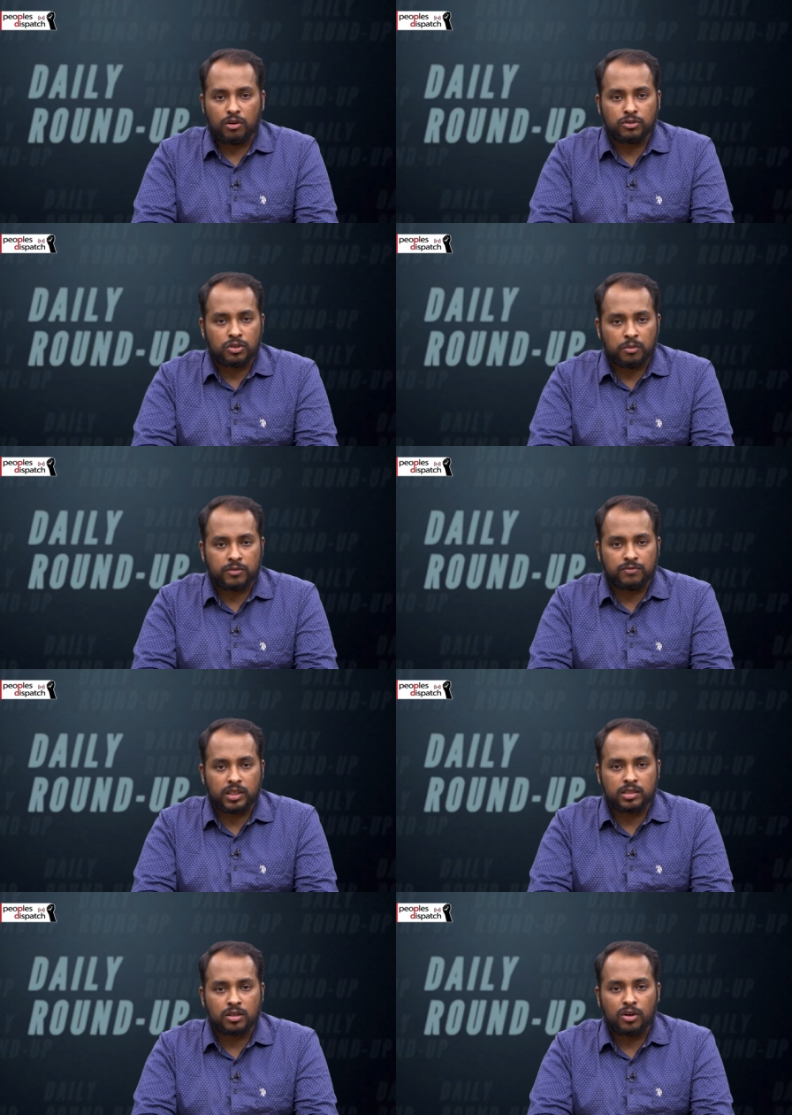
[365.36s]
On top of
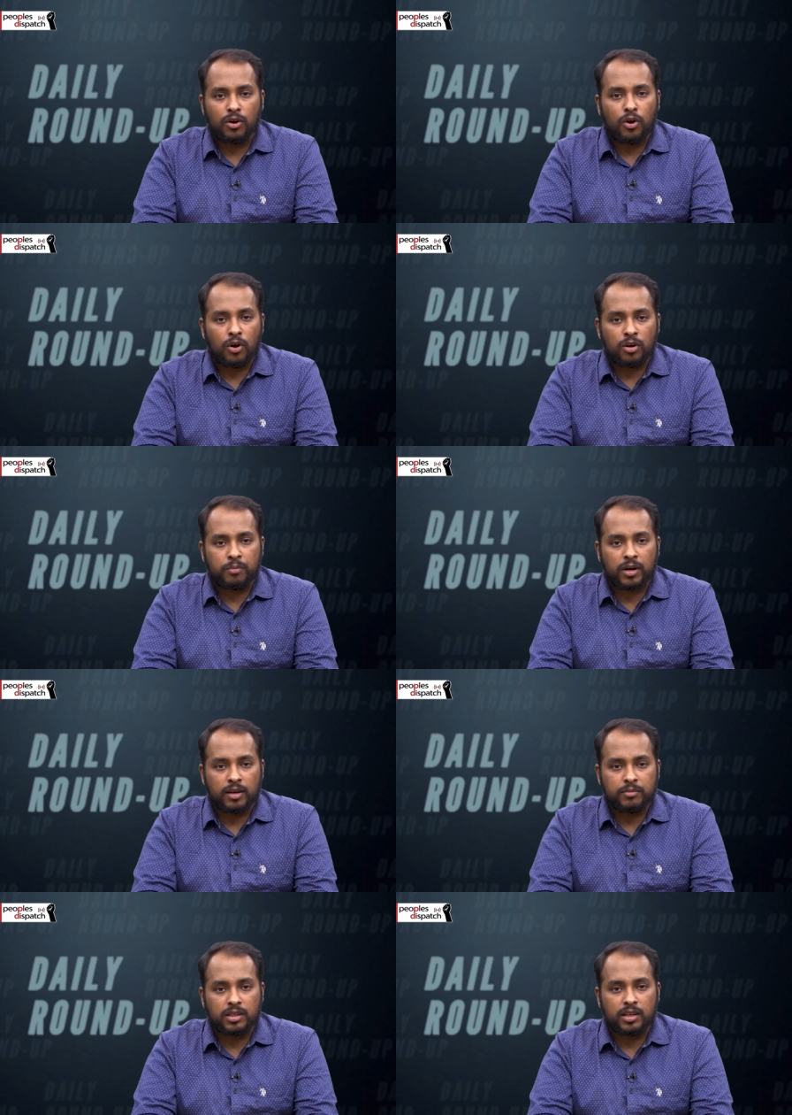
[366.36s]
this, all
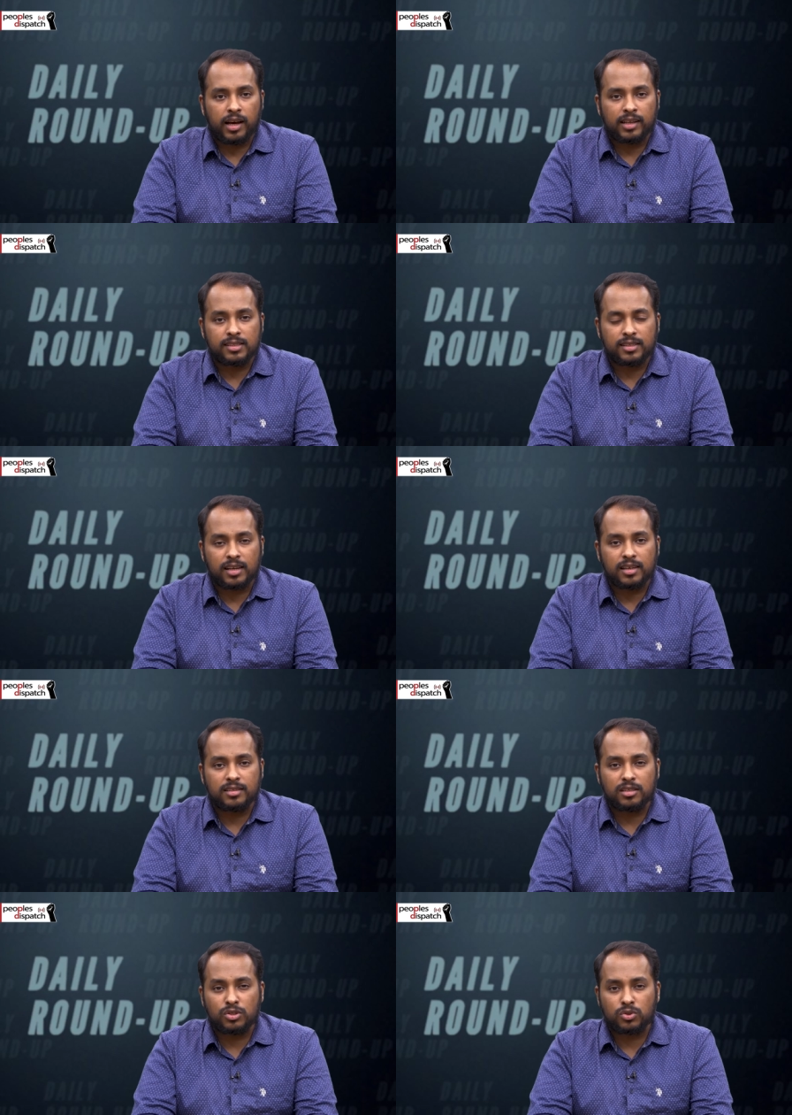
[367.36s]
primary and
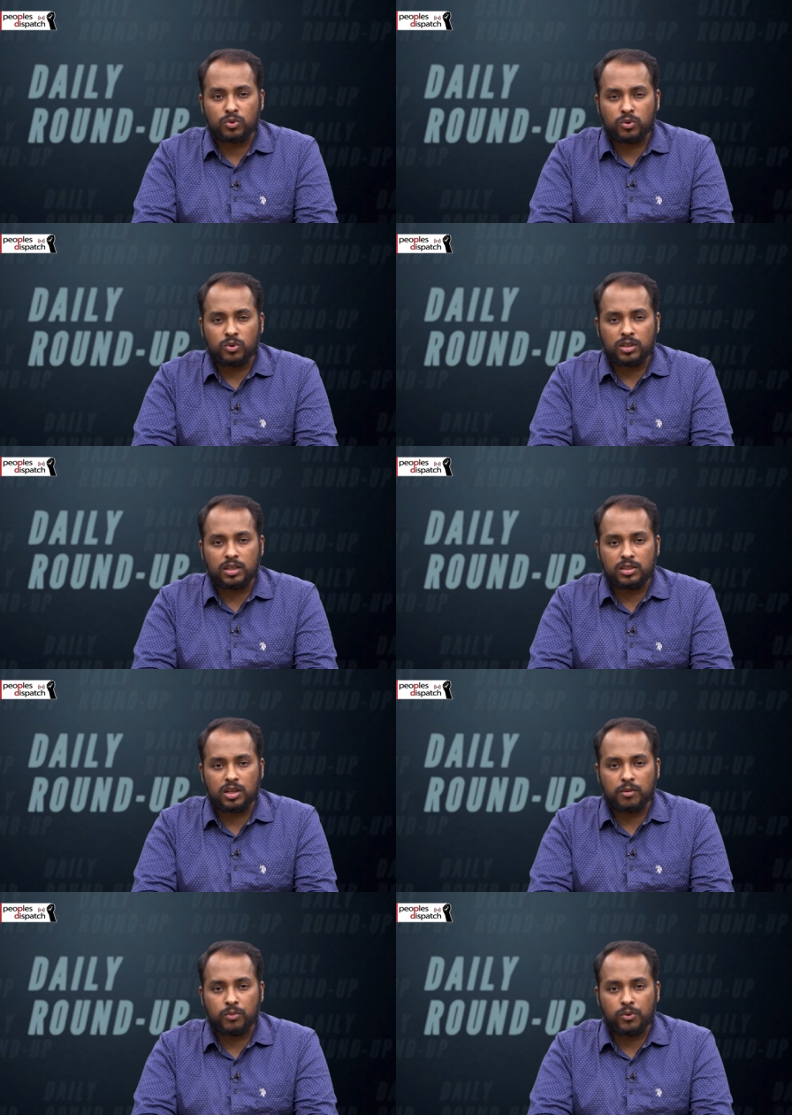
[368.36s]
secondary school
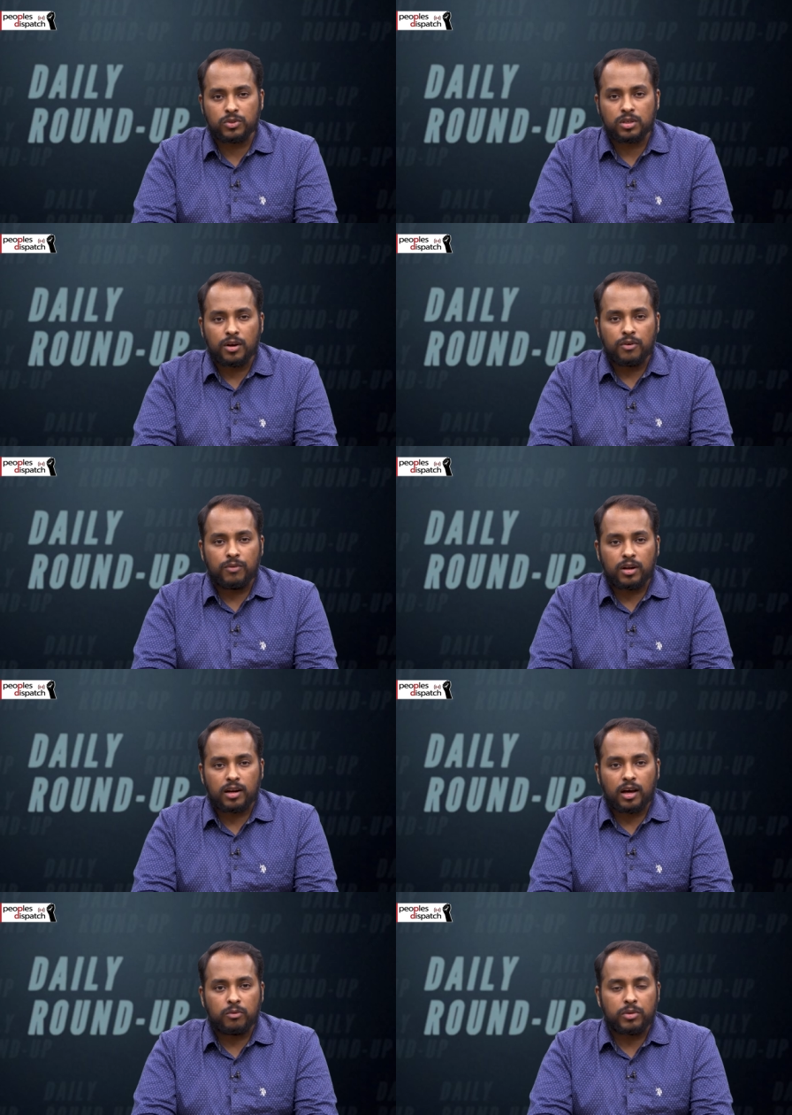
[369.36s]
teaching posts will
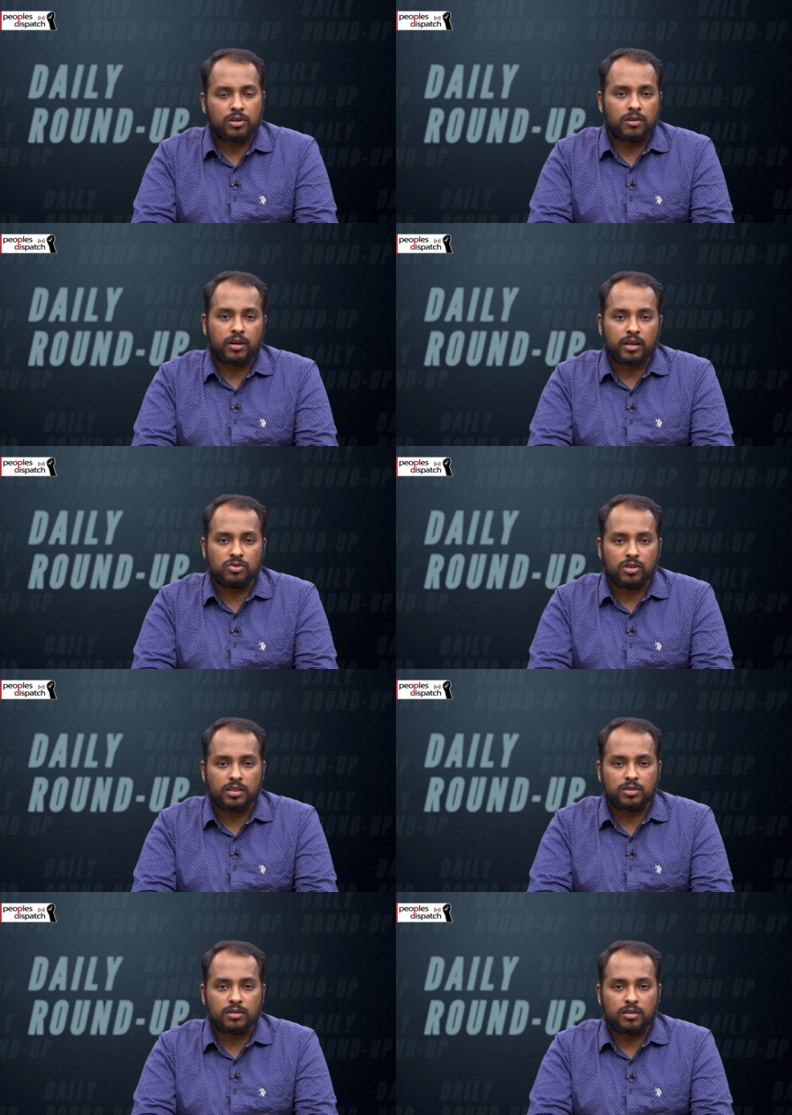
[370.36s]
now be contractualized.